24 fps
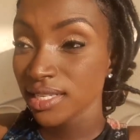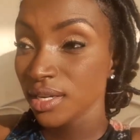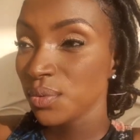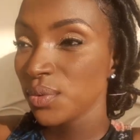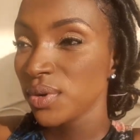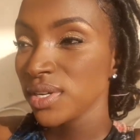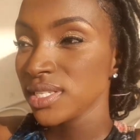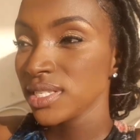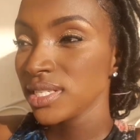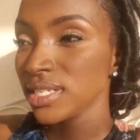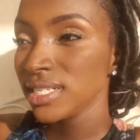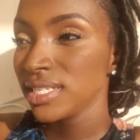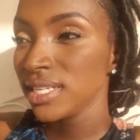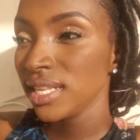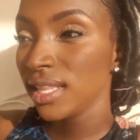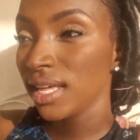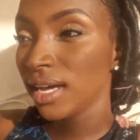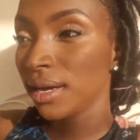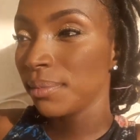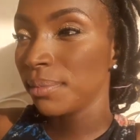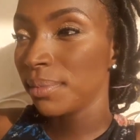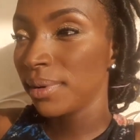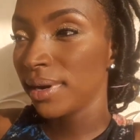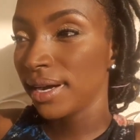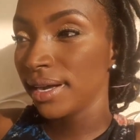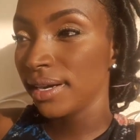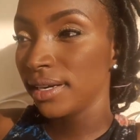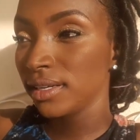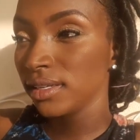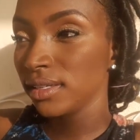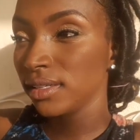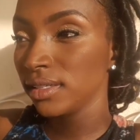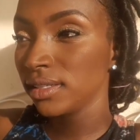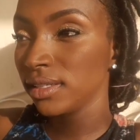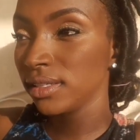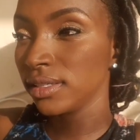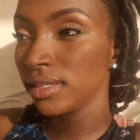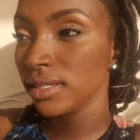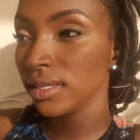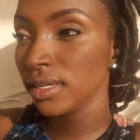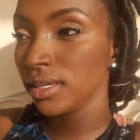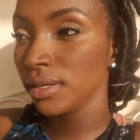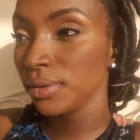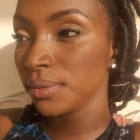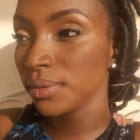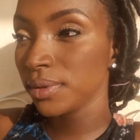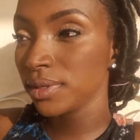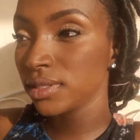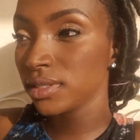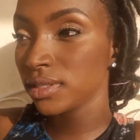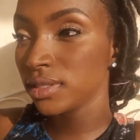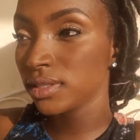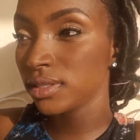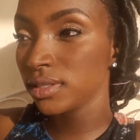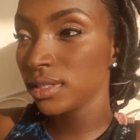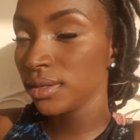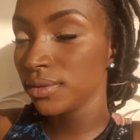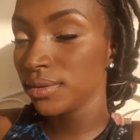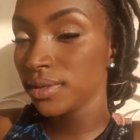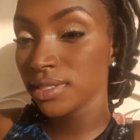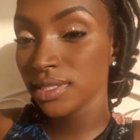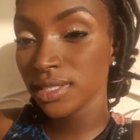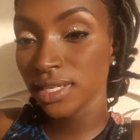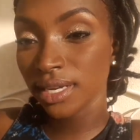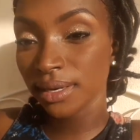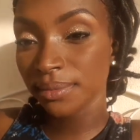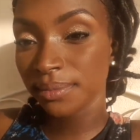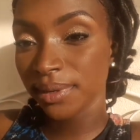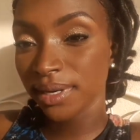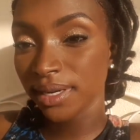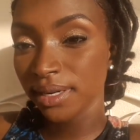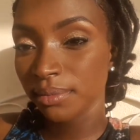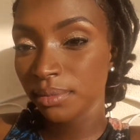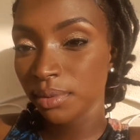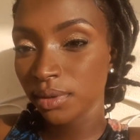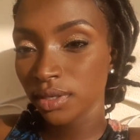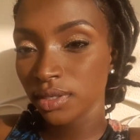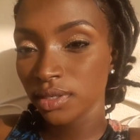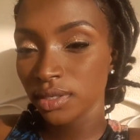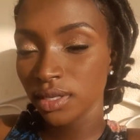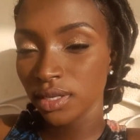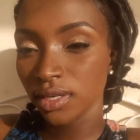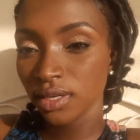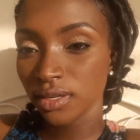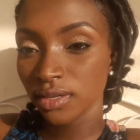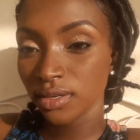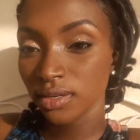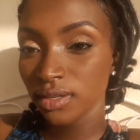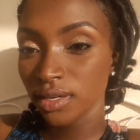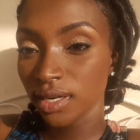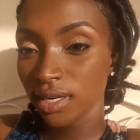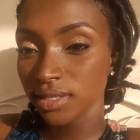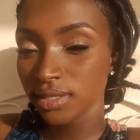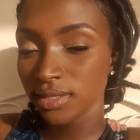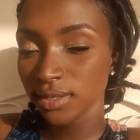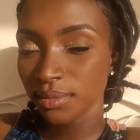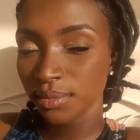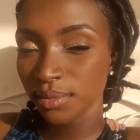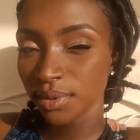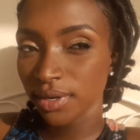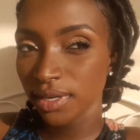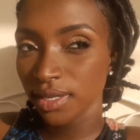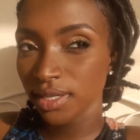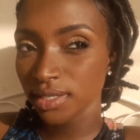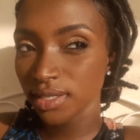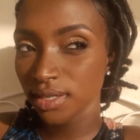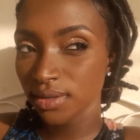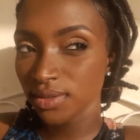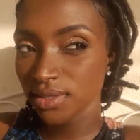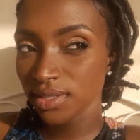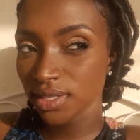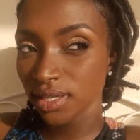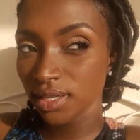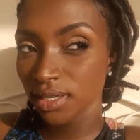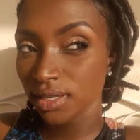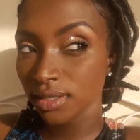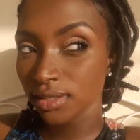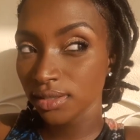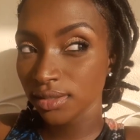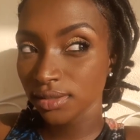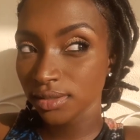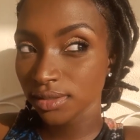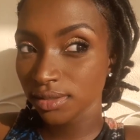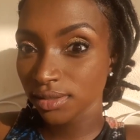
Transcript: It wasn't that bad. It wasn't that bad, but you know, at some point I was like,